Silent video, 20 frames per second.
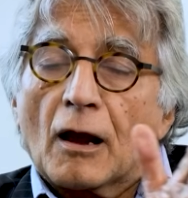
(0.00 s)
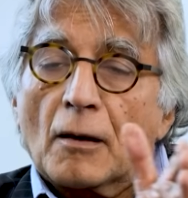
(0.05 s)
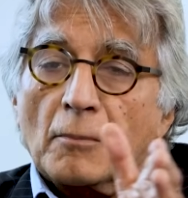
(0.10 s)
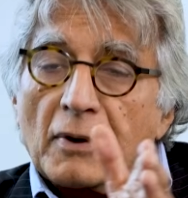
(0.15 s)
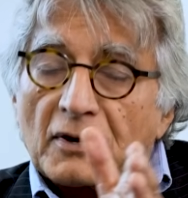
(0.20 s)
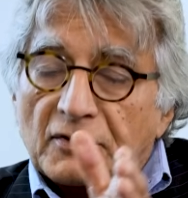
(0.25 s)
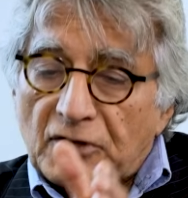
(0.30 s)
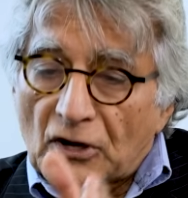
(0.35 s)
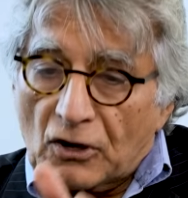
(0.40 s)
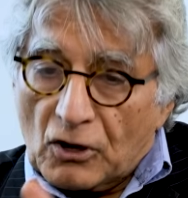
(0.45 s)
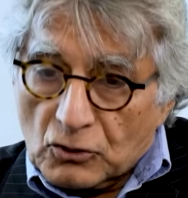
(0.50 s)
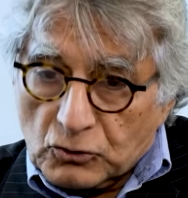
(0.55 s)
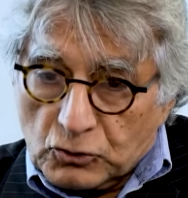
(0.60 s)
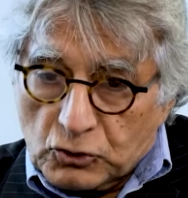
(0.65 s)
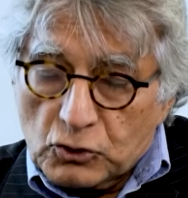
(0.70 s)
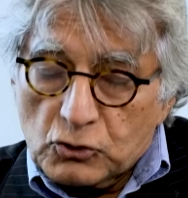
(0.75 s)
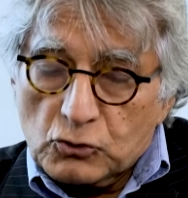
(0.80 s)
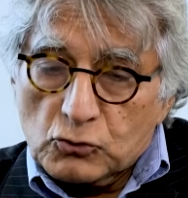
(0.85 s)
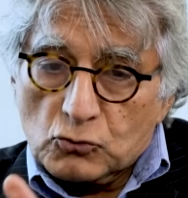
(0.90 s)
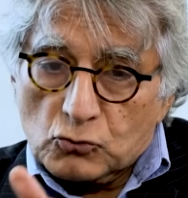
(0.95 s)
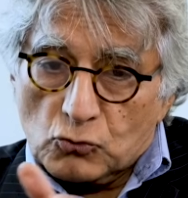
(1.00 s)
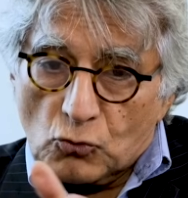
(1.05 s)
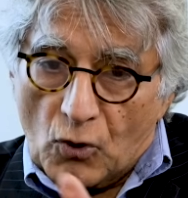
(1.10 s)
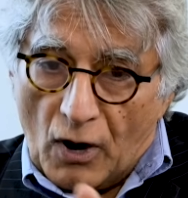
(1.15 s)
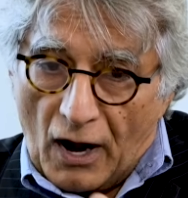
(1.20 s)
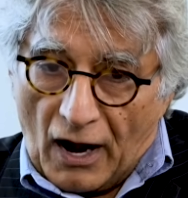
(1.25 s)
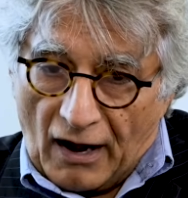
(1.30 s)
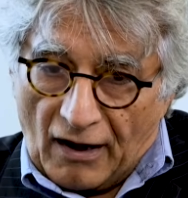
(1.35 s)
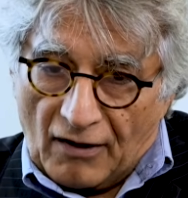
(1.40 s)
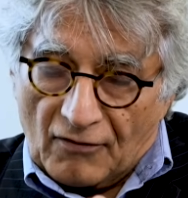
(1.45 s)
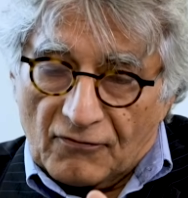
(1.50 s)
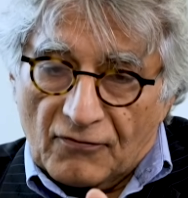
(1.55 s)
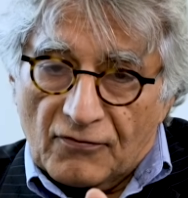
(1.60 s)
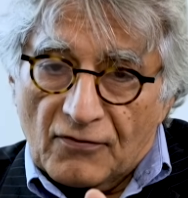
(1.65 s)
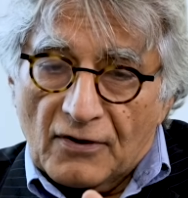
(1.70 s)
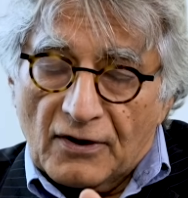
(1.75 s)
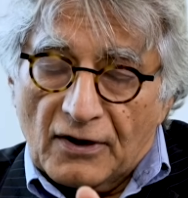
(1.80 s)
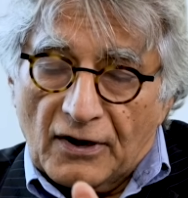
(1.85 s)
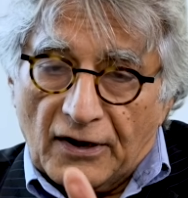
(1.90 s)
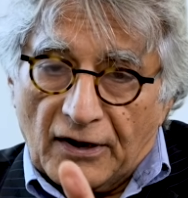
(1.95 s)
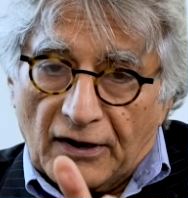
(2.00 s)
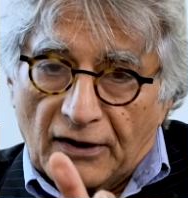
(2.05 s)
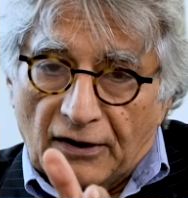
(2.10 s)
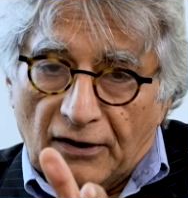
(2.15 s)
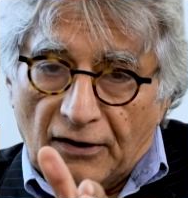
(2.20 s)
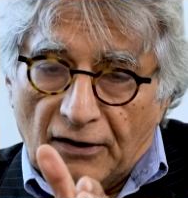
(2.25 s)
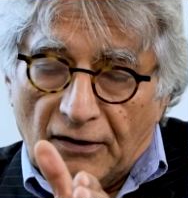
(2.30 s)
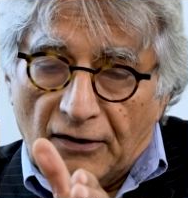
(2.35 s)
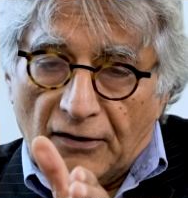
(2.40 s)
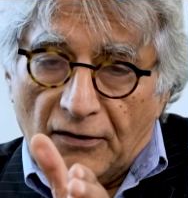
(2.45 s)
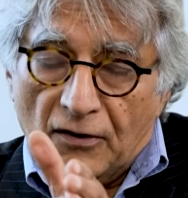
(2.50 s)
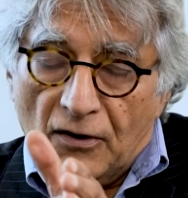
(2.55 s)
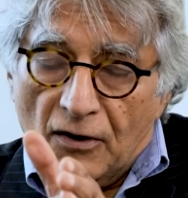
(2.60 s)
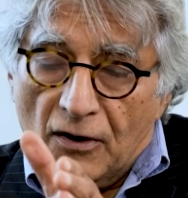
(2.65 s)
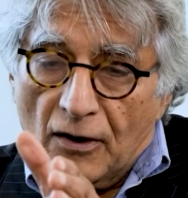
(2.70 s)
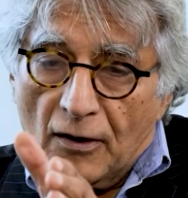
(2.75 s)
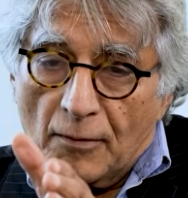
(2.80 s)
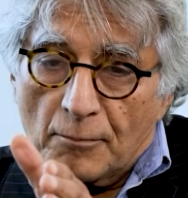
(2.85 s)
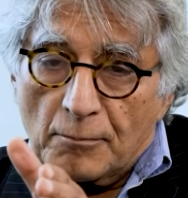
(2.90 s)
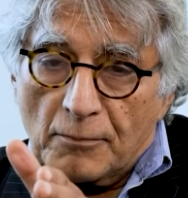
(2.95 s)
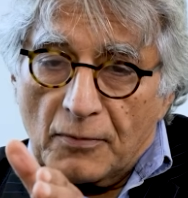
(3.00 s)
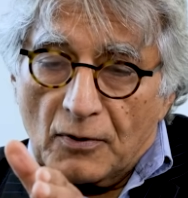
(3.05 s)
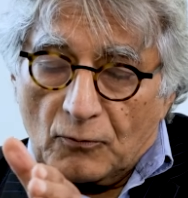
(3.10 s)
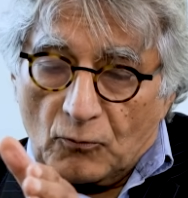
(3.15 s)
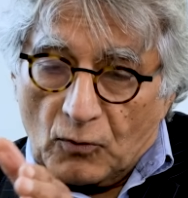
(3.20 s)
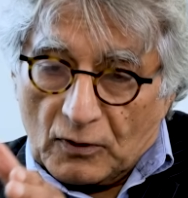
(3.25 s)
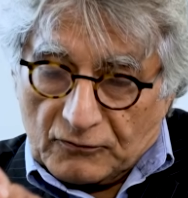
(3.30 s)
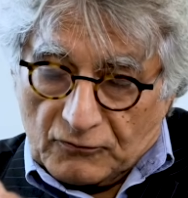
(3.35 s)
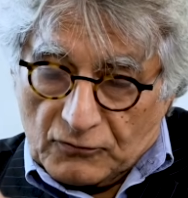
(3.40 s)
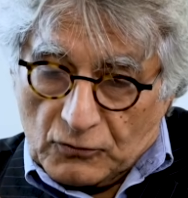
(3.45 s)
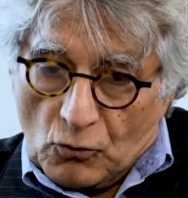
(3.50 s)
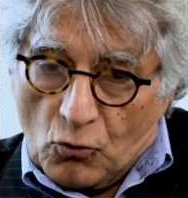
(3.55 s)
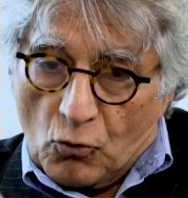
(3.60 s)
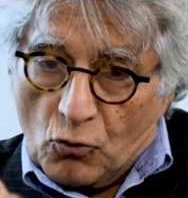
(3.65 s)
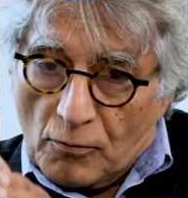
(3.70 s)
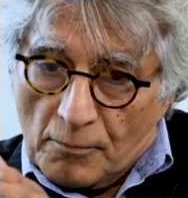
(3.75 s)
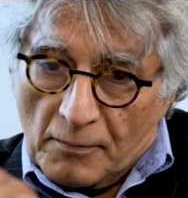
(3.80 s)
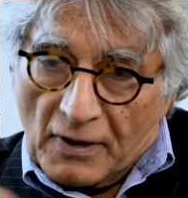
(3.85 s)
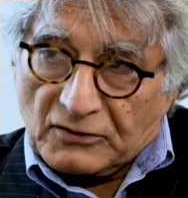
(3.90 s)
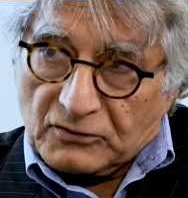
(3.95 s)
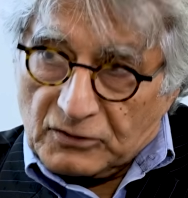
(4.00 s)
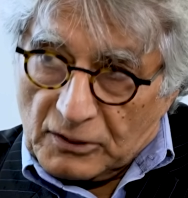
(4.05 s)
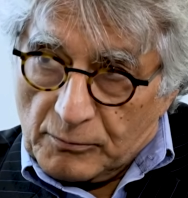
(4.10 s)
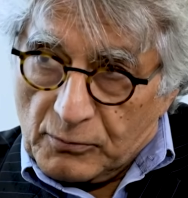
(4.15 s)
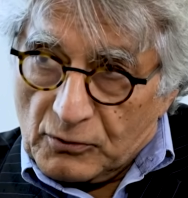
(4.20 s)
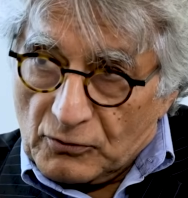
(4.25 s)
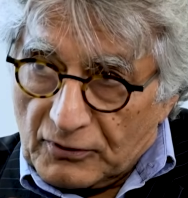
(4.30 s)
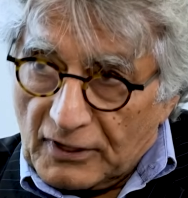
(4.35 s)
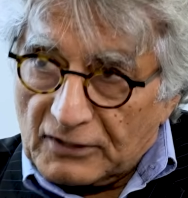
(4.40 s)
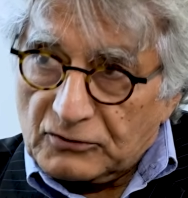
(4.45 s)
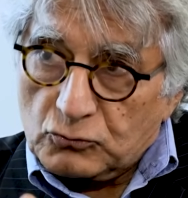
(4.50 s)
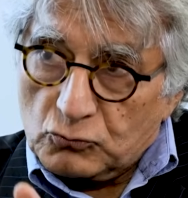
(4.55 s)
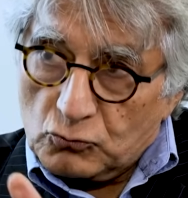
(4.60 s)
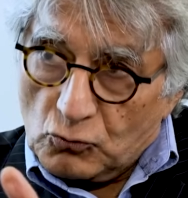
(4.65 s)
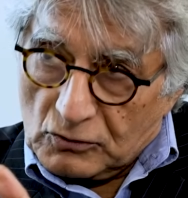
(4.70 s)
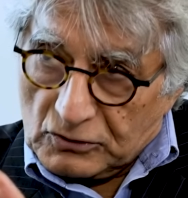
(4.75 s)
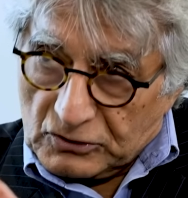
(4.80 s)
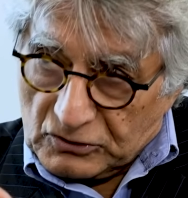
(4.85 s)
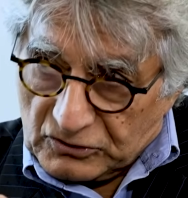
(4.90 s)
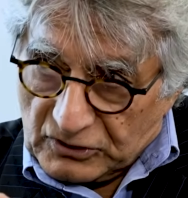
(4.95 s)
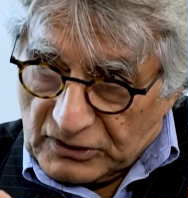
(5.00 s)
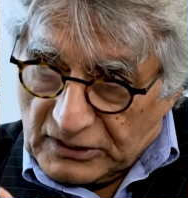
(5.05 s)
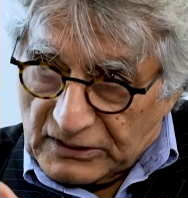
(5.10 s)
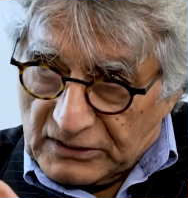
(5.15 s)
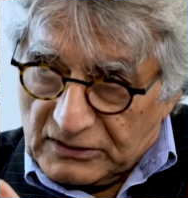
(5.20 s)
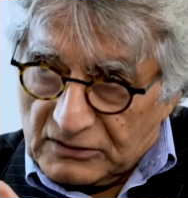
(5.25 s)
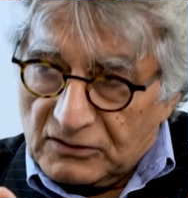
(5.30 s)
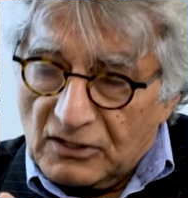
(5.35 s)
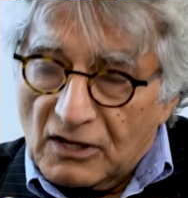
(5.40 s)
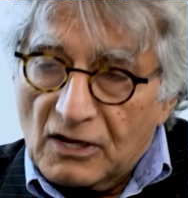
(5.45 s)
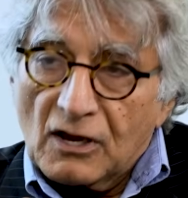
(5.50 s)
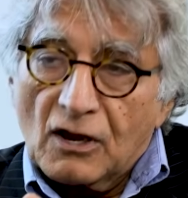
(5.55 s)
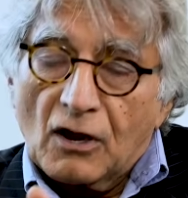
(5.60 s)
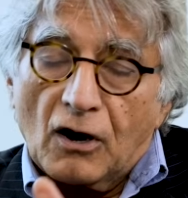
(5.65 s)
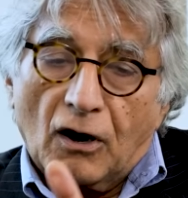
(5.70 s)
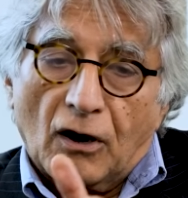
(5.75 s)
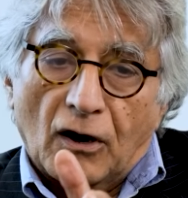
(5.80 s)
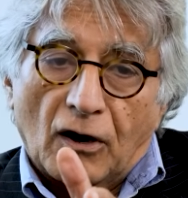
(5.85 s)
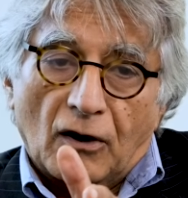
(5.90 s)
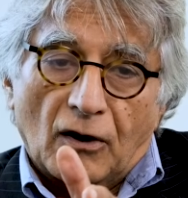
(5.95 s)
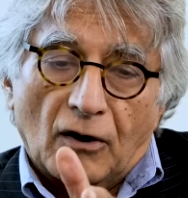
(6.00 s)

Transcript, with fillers: but they continue to have a, what we call measurable residual disease mm.